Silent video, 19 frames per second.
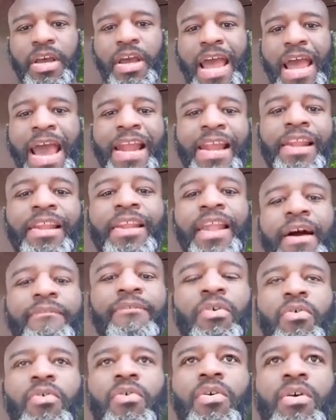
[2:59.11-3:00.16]
at a
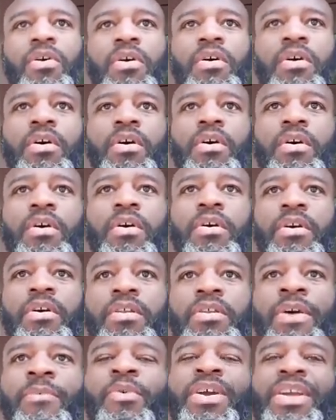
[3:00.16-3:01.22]
level, they will